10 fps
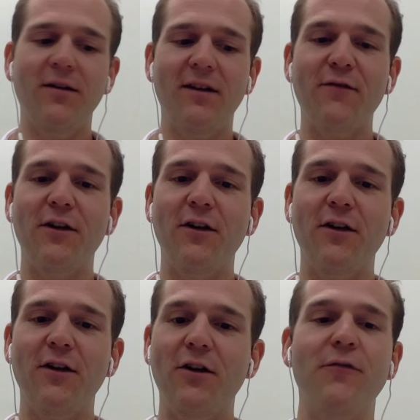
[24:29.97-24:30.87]

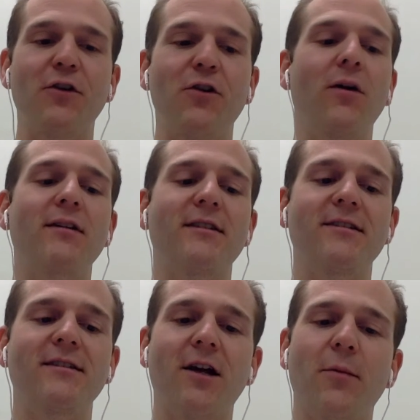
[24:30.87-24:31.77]
different
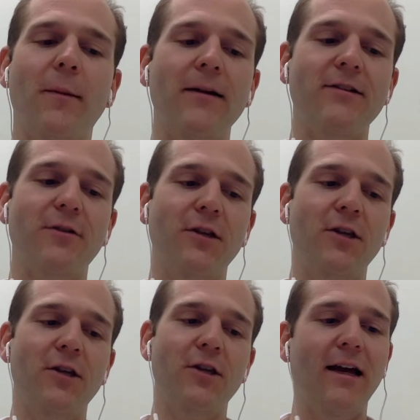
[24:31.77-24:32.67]
nuances come about. So in
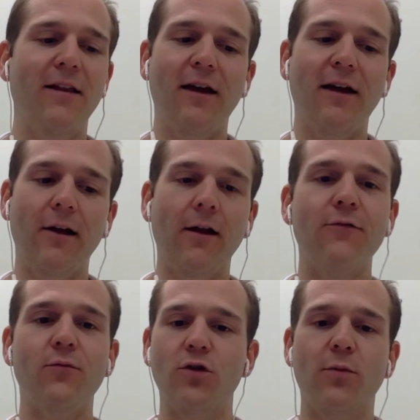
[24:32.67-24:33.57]
the UK, they had a lot
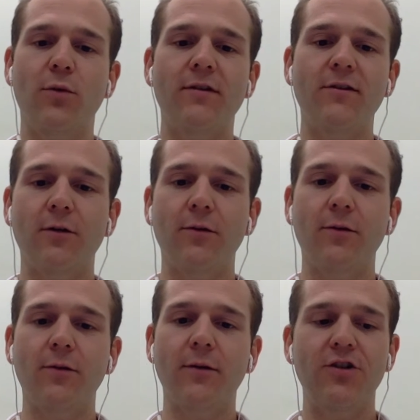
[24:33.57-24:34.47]
more trouble with SALT
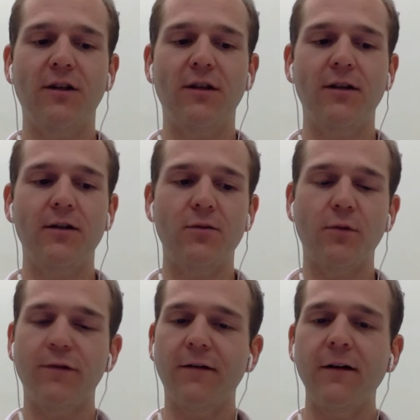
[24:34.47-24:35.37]
regulation. It was a
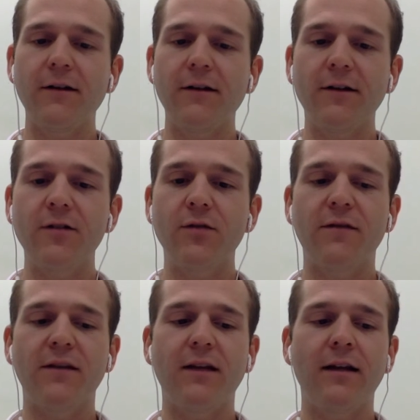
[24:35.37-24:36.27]
more voluntary sort
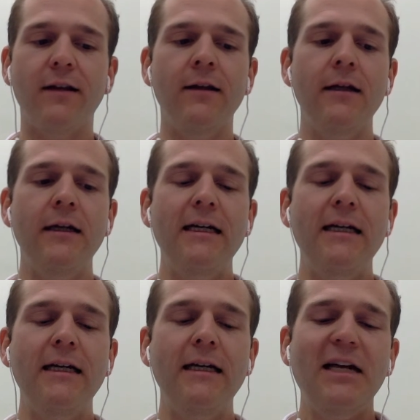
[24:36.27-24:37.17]
of thing.
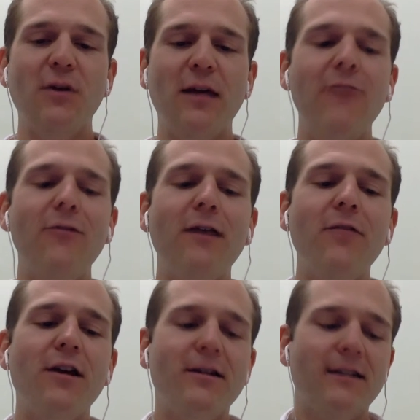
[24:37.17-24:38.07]
And so in
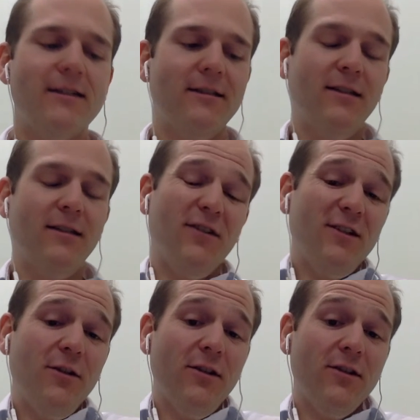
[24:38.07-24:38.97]
every context is different.
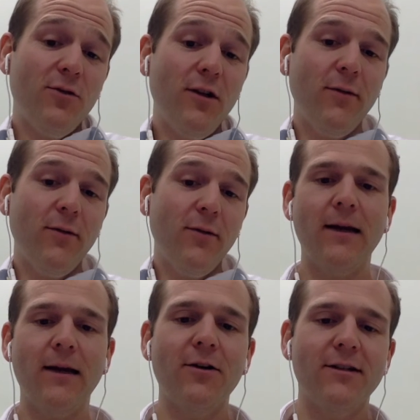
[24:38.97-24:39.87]
So the story around
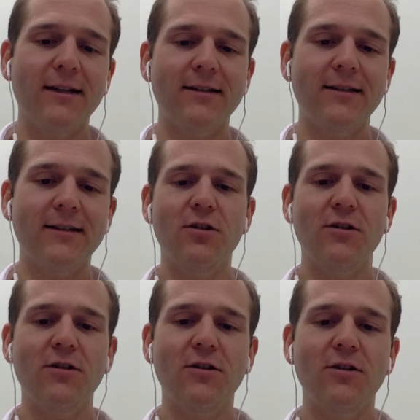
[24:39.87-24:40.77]
tobacco taxation
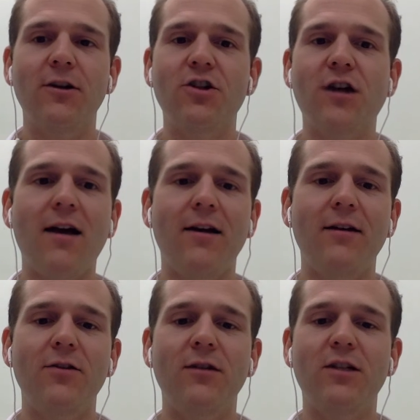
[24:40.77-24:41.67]
is similar. In
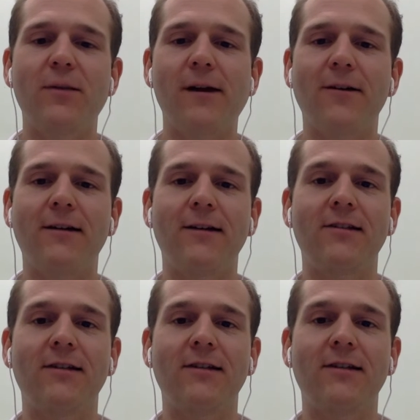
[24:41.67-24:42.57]
China, doing tobacco
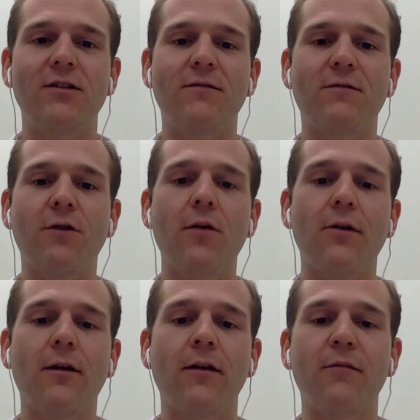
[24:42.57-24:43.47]
taxation is fraught with
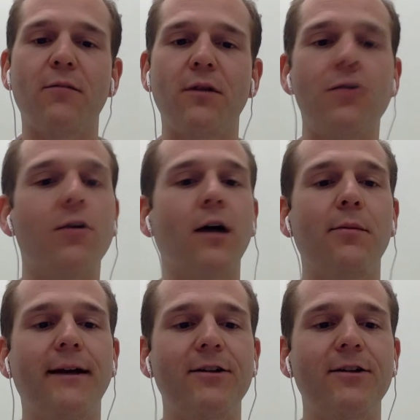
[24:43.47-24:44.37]
a lot of political
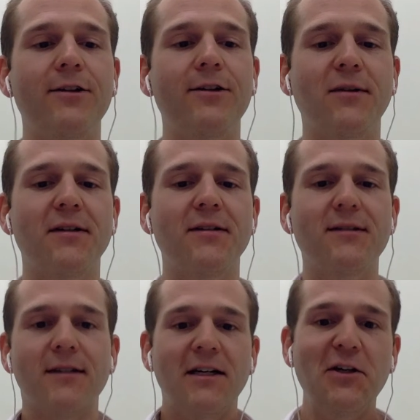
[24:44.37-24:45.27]
complications because